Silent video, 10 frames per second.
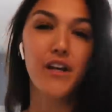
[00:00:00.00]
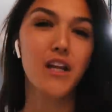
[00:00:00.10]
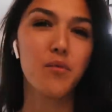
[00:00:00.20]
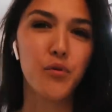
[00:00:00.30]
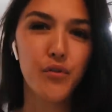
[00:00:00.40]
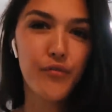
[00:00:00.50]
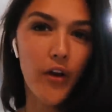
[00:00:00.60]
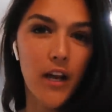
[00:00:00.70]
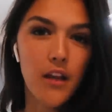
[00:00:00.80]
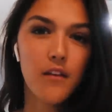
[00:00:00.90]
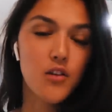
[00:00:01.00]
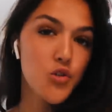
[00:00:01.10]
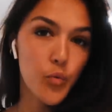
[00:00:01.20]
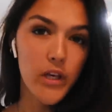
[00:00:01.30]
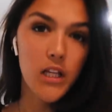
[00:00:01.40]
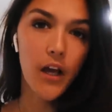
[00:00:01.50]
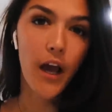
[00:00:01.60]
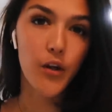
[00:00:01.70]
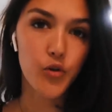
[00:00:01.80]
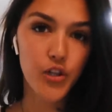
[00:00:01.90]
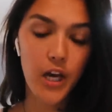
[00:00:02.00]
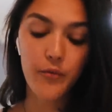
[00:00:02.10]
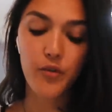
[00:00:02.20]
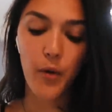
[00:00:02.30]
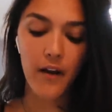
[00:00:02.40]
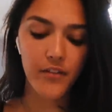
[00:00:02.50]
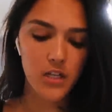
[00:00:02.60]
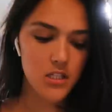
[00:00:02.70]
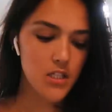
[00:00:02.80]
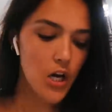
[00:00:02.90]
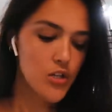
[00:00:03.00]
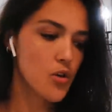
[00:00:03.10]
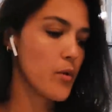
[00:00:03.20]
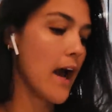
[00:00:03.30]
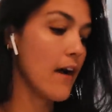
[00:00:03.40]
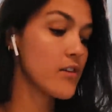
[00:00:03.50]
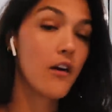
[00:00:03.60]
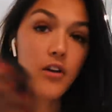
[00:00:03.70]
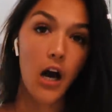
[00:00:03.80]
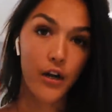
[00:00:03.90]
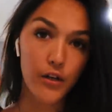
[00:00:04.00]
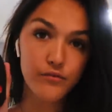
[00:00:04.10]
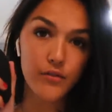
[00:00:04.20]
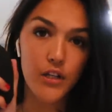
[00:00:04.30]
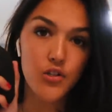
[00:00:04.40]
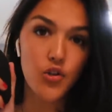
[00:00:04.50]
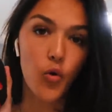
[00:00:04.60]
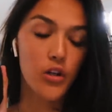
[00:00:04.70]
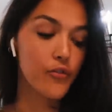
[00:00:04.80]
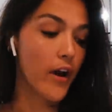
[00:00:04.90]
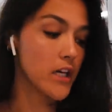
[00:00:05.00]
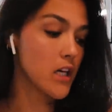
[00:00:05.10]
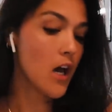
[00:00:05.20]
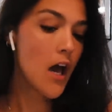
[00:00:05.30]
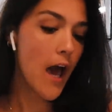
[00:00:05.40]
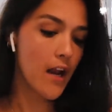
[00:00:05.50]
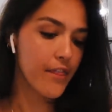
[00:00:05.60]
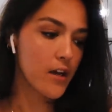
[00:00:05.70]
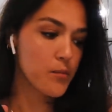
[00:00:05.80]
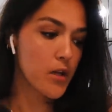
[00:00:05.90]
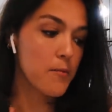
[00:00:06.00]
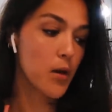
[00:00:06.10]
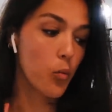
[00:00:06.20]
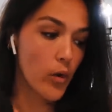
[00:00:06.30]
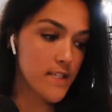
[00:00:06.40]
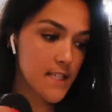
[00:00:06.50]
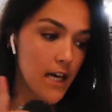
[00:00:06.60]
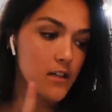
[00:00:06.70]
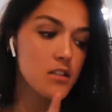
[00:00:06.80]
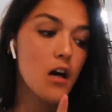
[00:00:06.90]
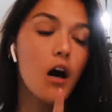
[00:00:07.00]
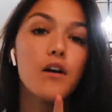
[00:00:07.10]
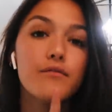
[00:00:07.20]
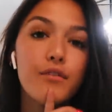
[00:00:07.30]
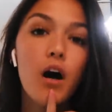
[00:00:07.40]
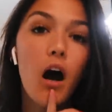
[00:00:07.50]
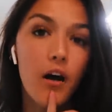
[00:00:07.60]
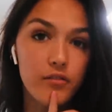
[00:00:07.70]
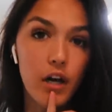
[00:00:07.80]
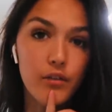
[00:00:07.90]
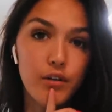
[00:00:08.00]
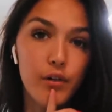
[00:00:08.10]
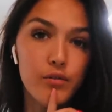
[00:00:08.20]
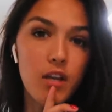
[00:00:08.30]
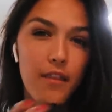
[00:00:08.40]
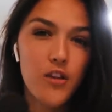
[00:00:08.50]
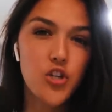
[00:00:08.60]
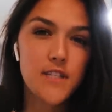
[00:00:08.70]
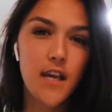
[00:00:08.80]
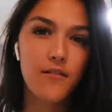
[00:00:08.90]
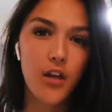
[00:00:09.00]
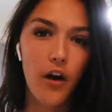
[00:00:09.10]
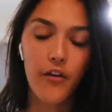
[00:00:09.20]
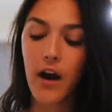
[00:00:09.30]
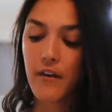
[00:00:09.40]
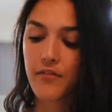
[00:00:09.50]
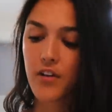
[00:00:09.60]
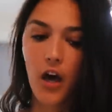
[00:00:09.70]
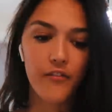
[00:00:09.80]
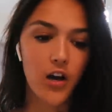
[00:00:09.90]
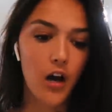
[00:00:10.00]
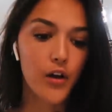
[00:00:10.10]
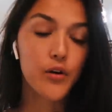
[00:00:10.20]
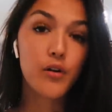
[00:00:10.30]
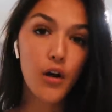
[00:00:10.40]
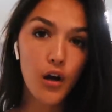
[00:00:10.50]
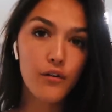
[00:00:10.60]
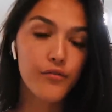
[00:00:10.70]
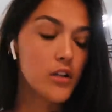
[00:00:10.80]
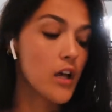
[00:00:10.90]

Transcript: really in the mood for anything sweet like I usually am for breakfast. So we have an avocado that's totally ready. And I think I'm gonna make one slice of avocado toast and then just save the other half of the avocado for